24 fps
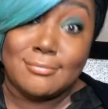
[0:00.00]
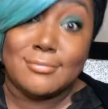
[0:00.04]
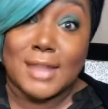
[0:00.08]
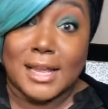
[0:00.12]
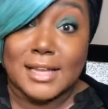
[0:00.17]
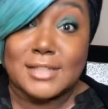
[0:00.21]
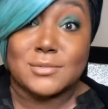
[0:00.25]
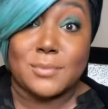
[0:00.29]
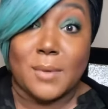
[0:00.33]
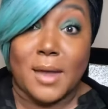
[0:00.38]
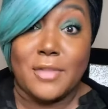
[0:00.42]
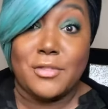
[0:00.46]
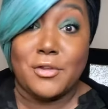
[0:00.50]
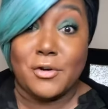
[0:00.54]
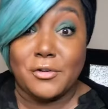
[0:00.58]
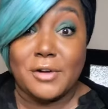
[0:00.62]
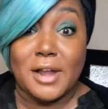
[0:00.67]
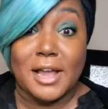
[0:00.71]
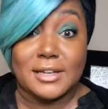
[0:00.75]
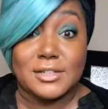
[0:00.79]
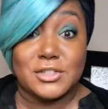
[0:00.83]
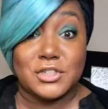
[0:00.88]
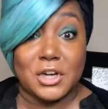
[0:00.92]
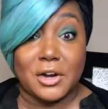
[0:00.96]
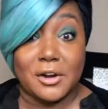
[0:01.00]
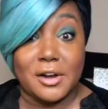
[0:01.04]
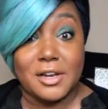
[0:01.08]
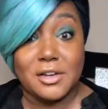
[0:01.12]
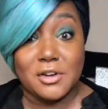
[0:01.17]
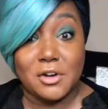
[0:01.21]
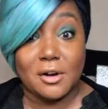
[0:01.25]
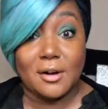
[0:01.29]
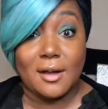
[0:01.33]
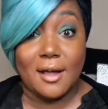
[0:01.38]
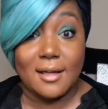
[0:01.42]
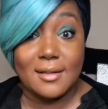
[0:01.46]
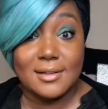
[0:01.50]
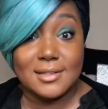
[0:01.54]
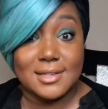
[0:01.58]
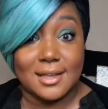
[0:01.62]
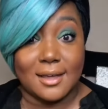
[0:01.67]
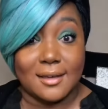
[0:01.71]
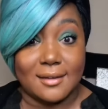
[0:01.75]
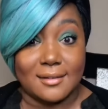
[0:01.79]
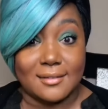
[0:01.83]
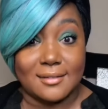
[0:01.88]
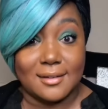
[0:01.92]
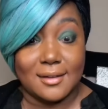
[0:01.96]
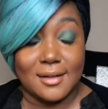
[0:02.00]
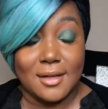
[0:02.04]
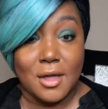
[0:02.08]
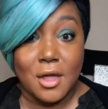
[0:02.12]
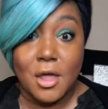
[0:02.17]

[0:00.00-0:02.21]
that's why they're not sharing your content.